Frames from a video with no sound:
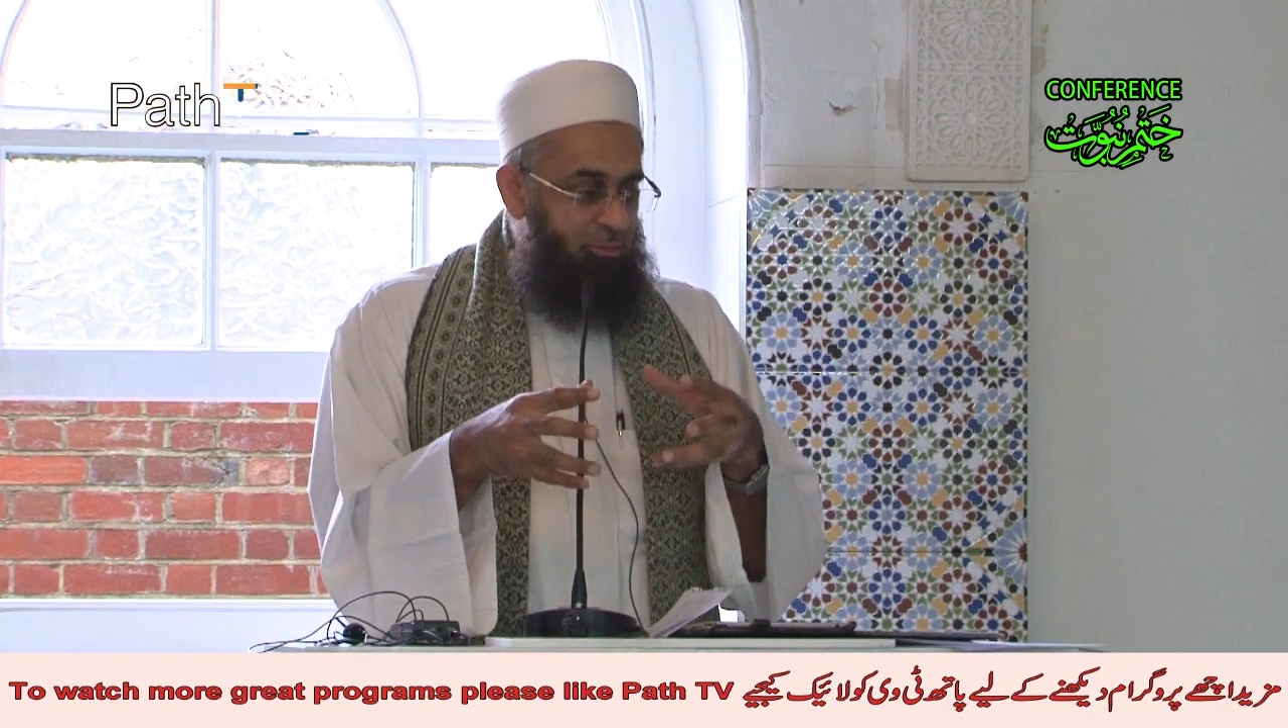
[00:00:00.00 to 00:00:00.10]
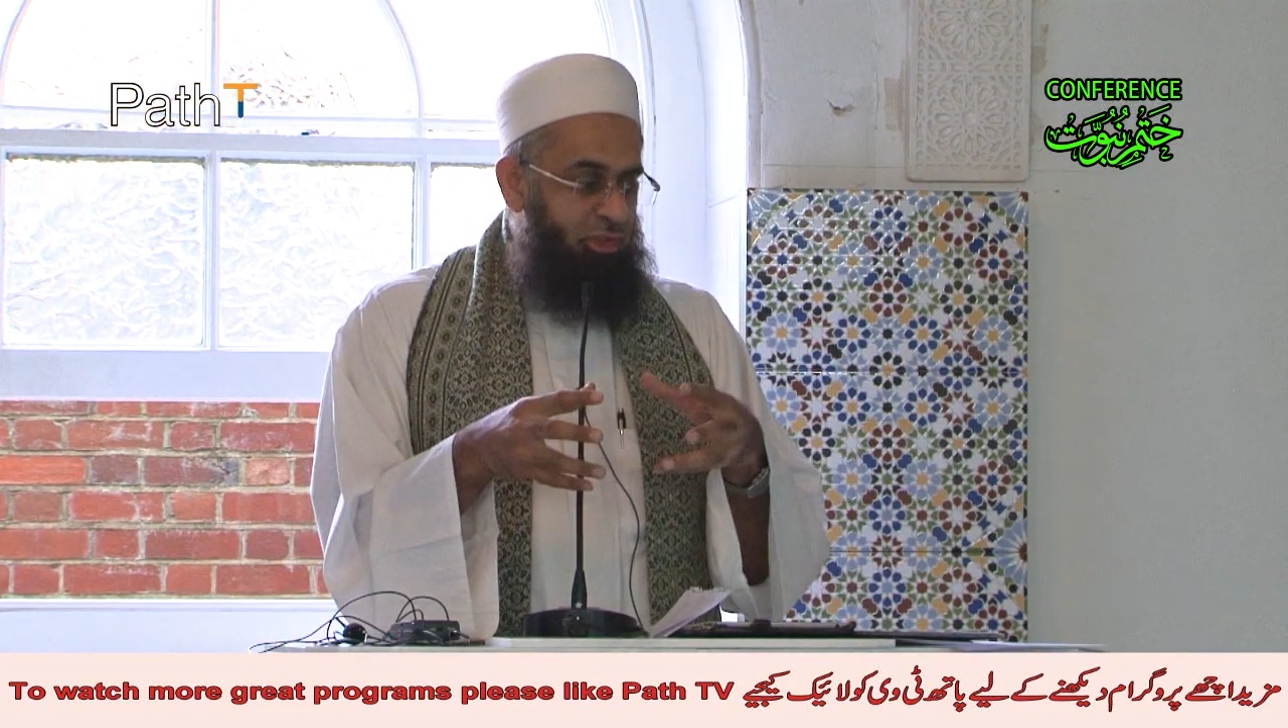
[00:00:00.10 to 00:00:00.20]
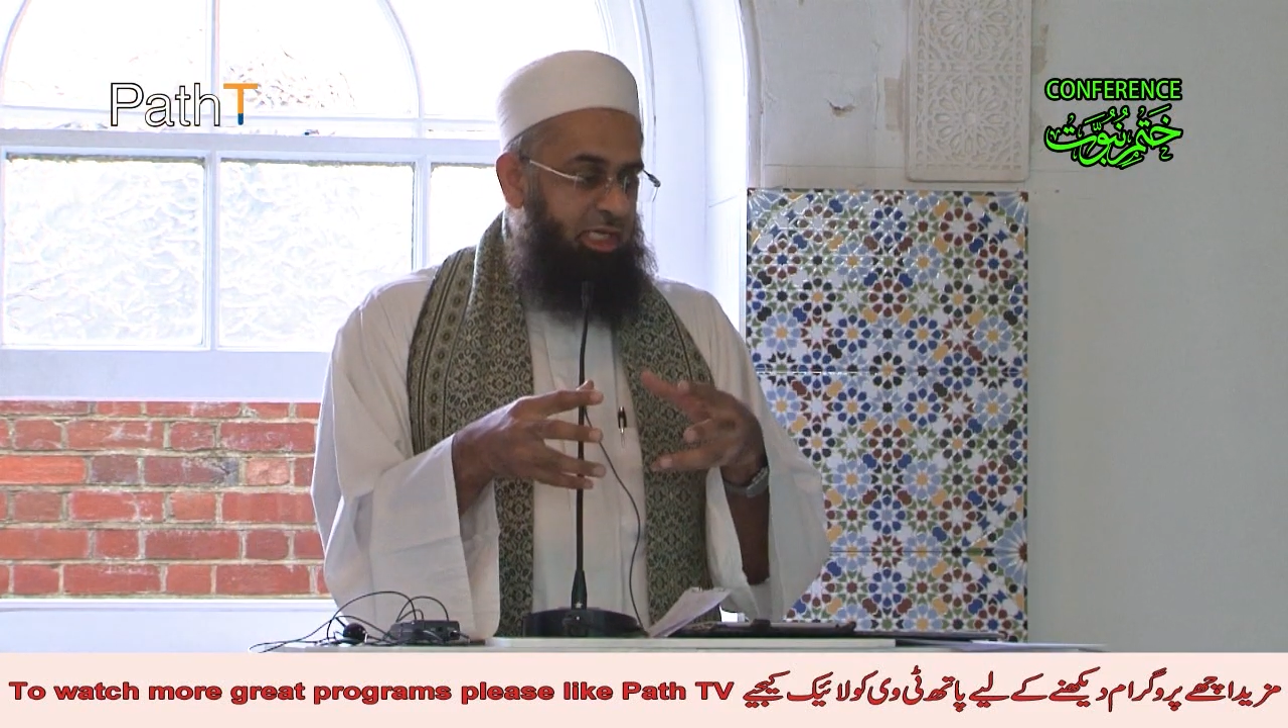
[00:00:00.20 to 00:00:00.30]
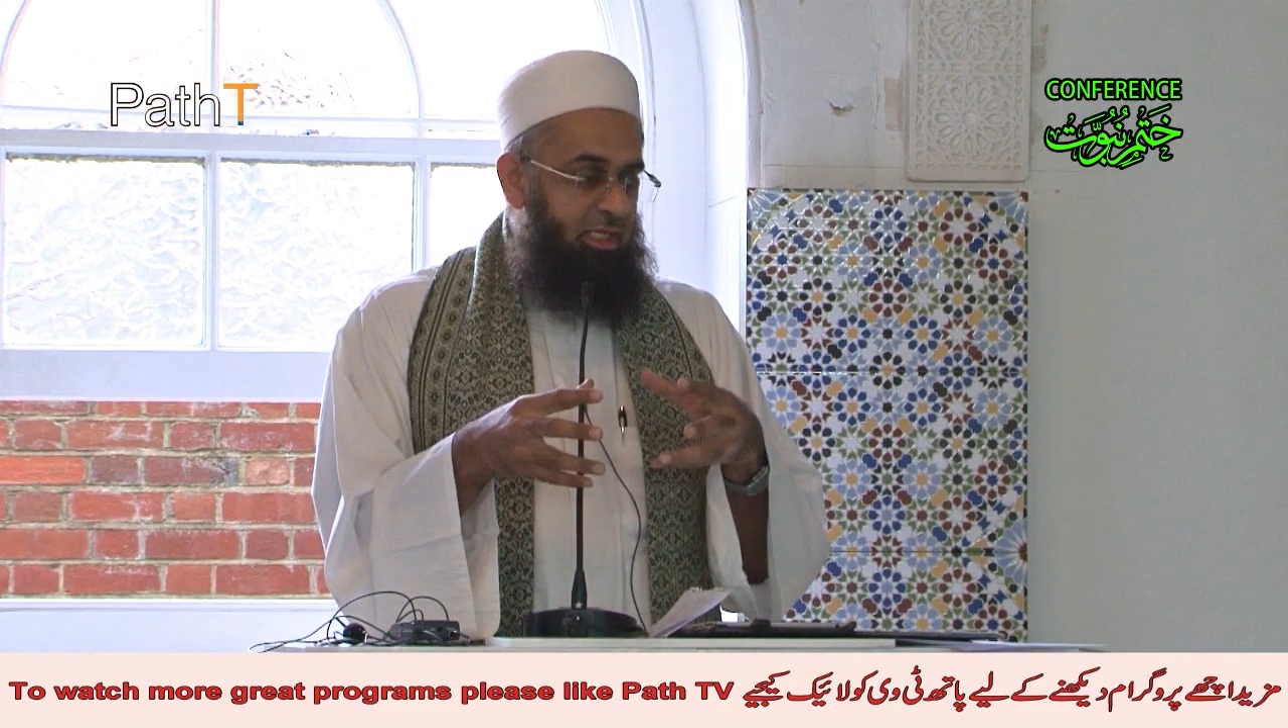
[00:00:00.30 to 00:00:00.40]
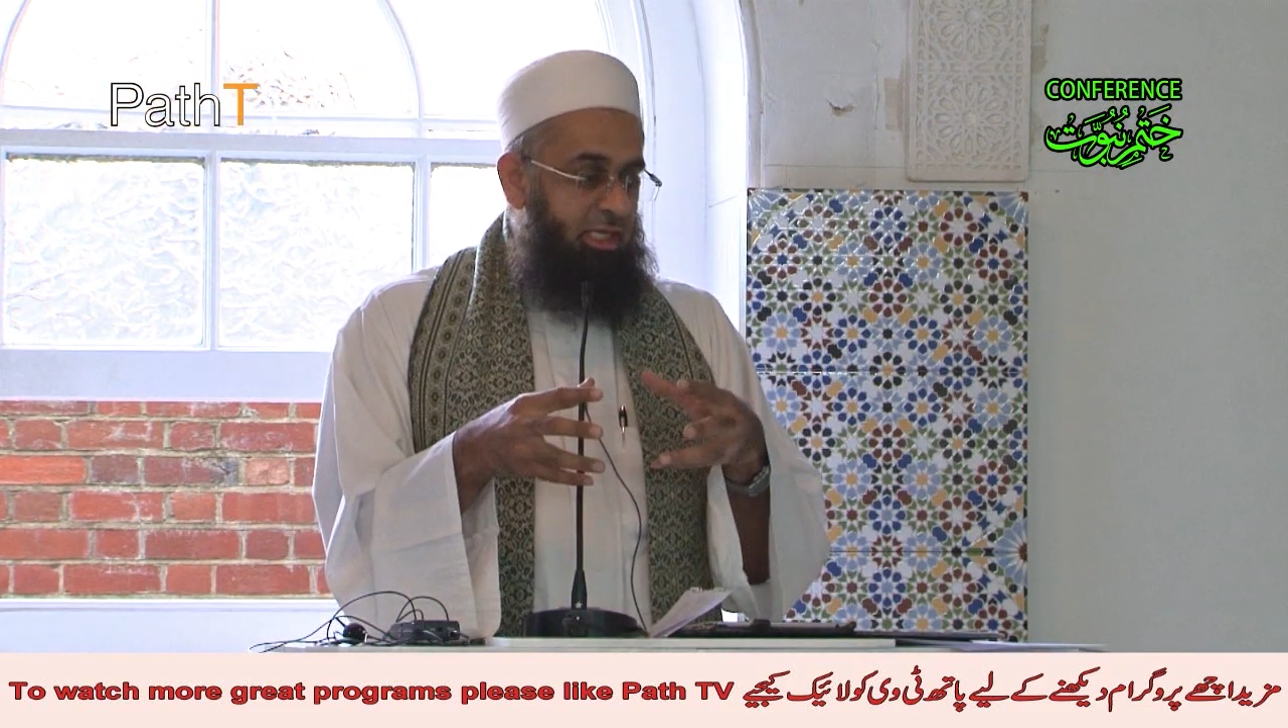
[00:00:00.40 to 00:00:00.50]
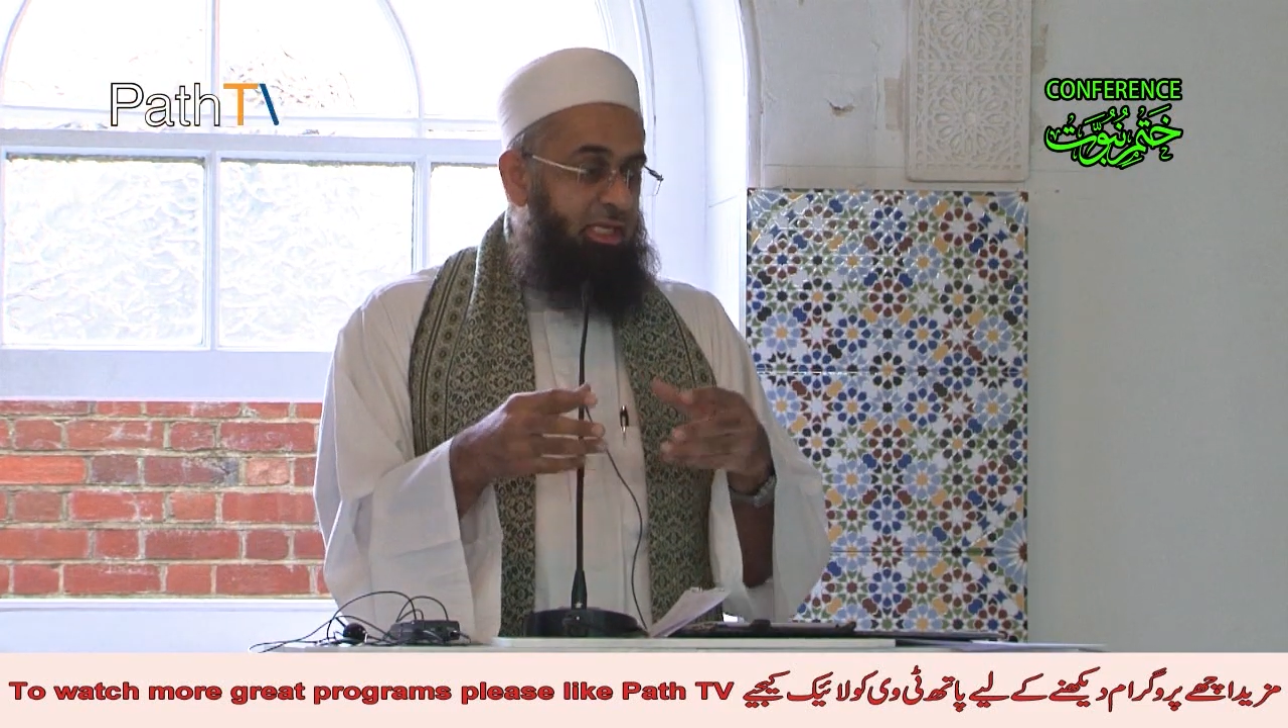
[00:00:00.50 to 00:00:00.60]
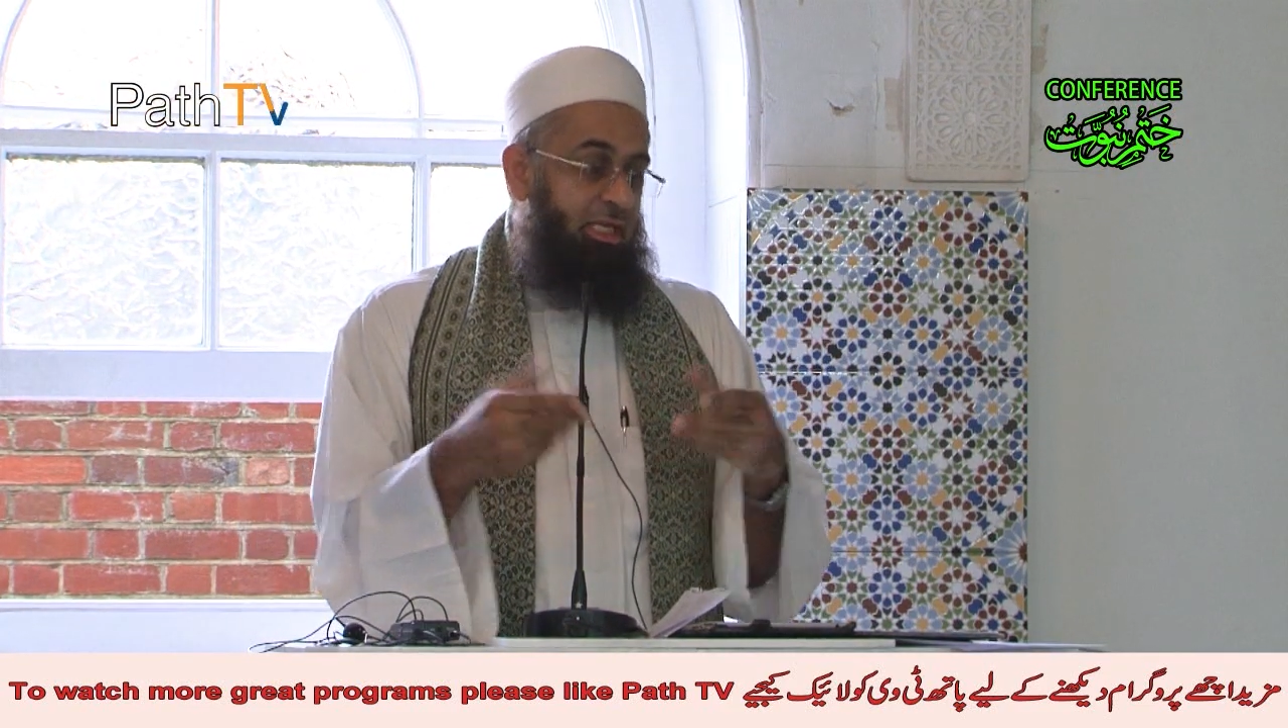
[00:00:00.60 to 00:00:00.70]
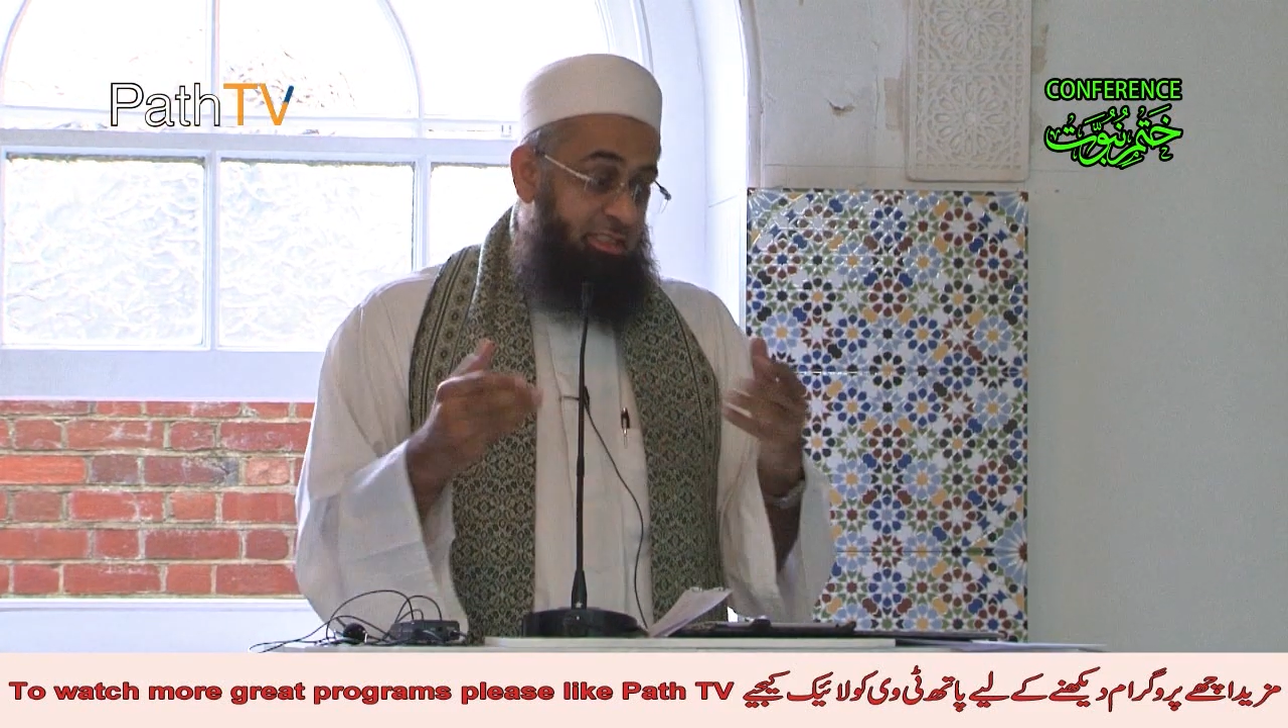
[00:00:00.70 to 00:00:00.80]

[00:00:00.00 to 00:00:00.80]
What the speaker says: together and they'll